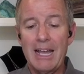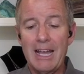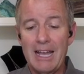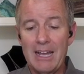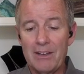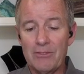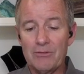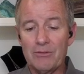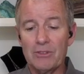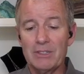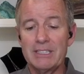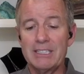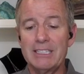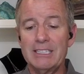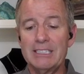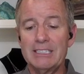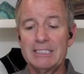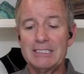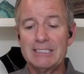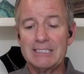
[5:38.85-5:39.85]

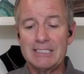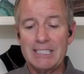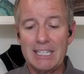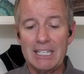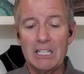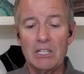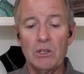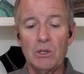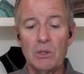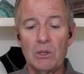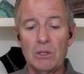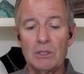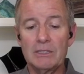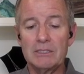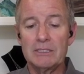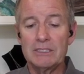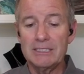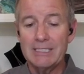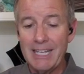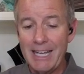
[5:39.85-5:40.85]
every single
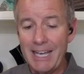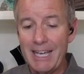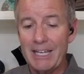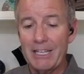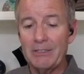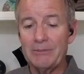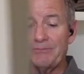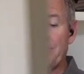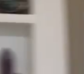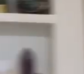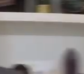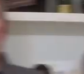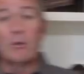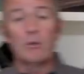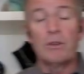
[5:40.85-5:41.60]
day. So